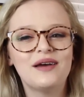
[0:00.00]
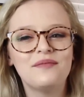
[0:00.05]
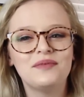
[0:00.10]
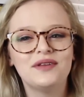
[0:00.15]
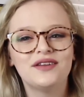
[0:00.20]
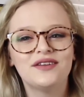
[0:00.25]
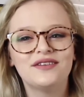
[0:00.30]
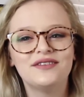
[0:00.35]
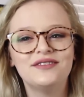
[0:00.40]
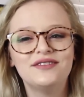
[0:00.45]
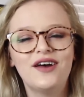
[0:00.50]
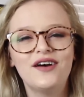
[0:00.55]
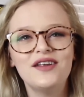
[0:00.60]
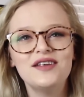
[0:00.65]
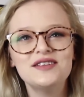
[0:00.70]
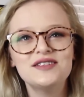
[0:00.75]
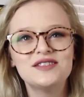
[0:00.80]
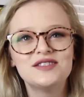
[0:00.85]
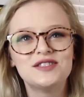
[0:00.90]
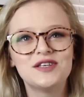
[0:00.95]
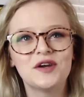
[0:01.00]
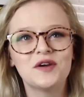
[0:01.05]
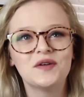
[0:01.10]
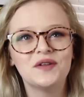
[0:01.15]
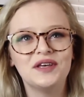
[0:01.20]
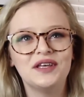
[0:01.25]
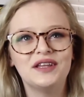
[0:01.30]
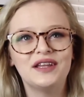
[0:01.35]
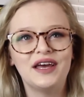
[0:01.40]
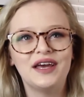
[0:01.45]
I mean, not
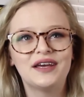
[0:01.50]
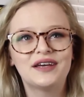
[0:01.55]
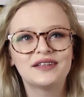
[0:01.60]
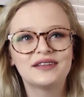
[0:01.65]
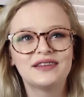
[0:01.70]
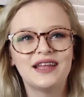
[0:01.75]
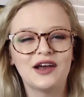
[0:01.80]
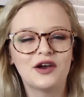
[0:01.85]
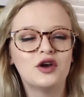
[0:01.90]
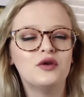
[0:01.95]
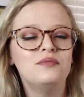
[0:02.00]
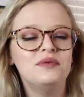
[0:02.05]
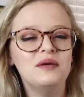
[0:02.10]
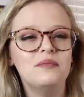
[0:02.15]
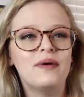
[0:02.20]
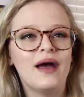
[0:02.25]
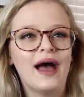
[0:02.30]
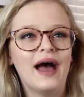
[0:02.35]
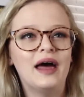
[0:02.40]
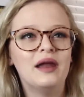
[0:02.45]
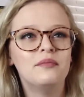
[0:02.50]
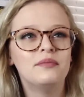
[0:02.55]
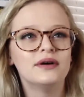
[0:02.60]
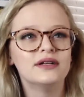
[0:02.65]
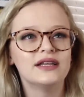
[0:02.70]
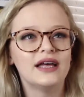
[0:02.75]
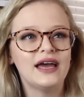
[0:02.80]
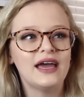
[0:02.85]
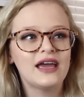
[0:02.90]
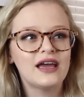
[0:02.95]
necessarily like that could be bad,
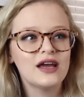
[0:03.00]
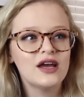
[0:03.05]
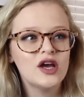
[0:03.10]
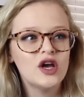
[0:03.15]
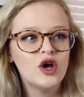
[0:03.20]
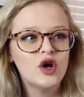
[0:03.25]
but like